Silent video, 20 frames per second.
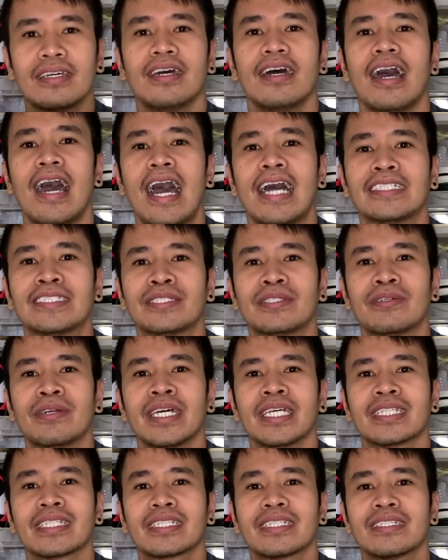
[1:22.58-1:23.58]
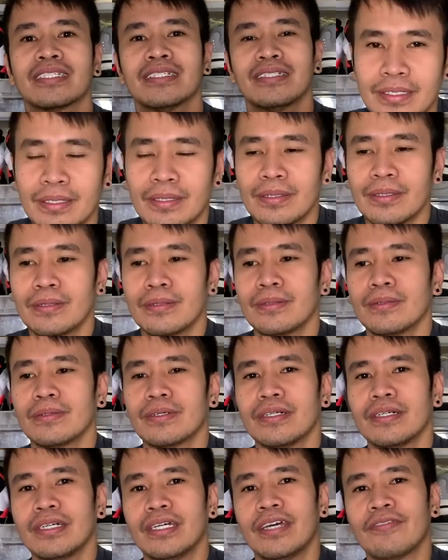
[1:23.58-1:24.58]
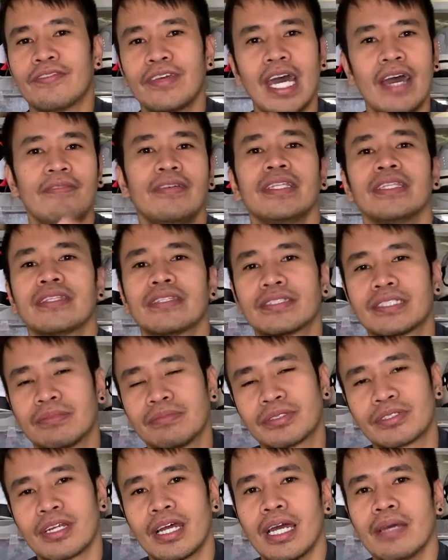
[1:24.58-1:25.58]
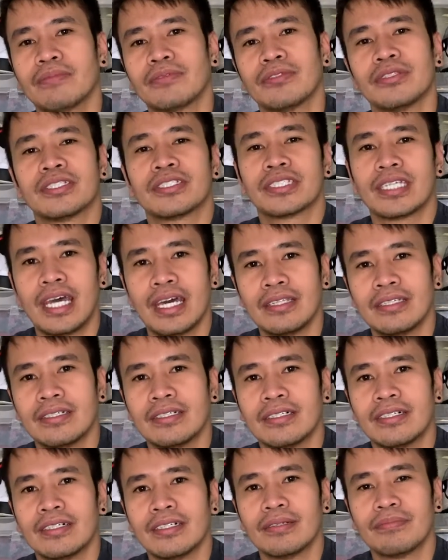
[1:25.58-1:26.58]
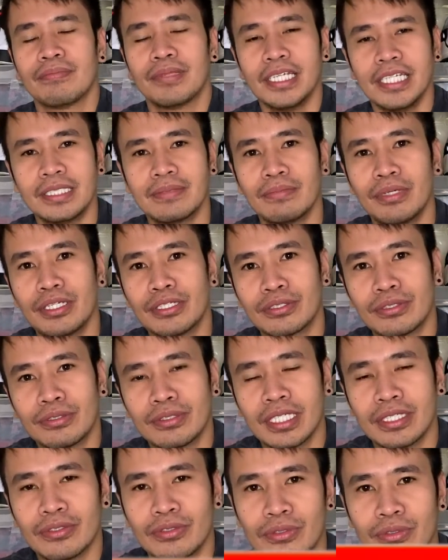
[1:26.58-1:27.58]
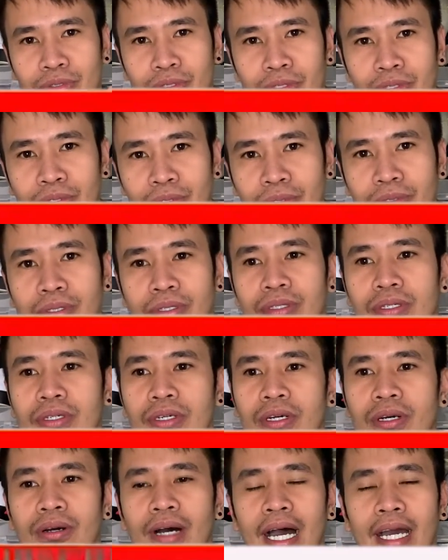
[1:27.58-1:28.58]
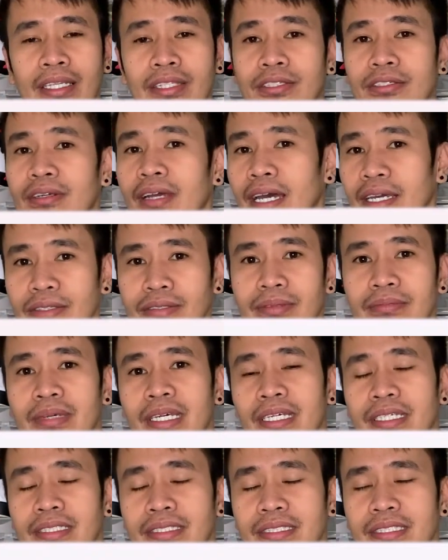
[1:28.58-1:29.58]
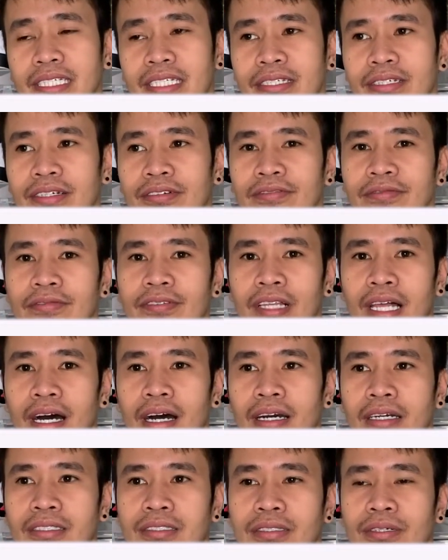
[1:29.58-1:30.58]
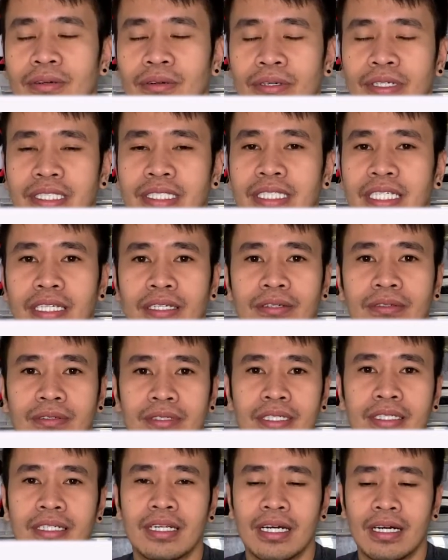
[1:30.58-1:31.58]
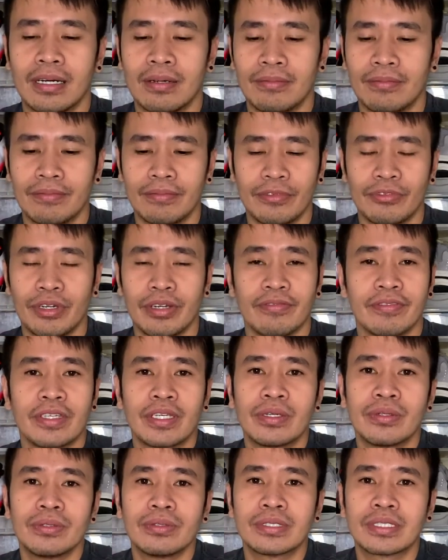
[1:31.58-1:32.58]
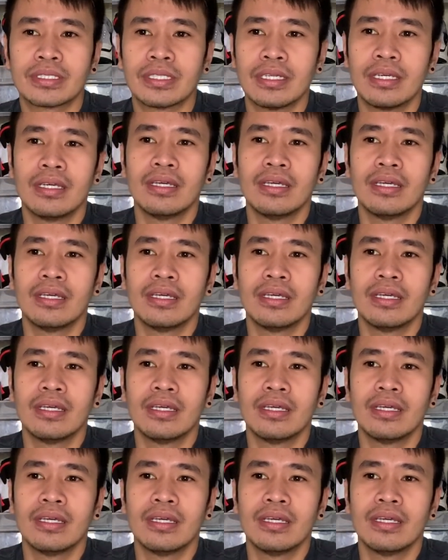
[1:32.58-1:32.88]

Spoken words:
Azareth. So if you haven't subscribed to the channel, please make sure that you do. I try to make sneaker vlogs or sneaker reviews